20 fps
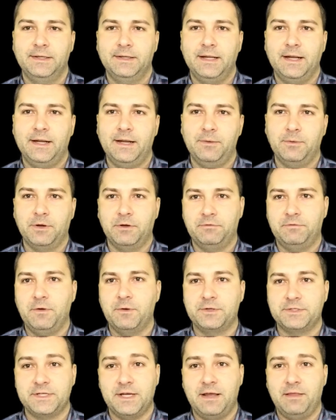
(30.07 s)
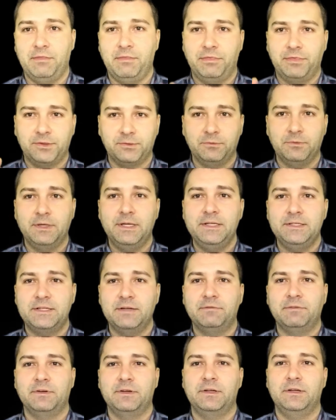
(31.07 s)
Now today we're going to focus on three
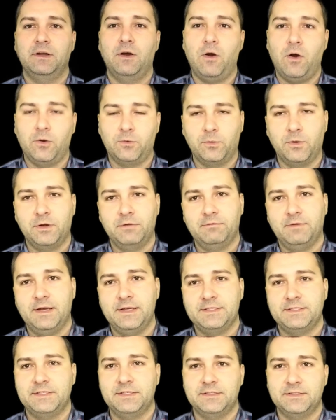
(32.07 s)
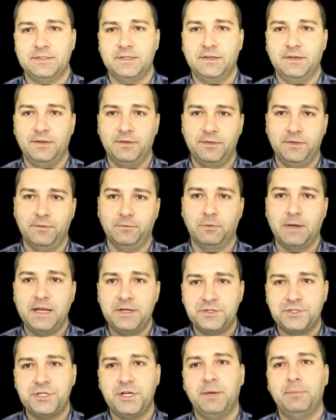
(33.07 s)
different hardware devices: the
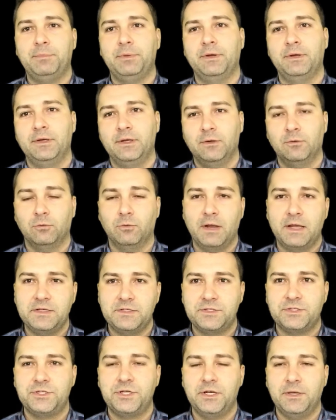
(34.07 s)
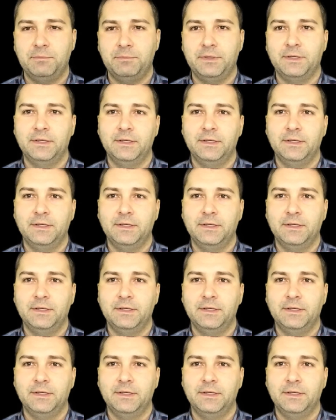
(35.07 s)
RennChip, RaceChip,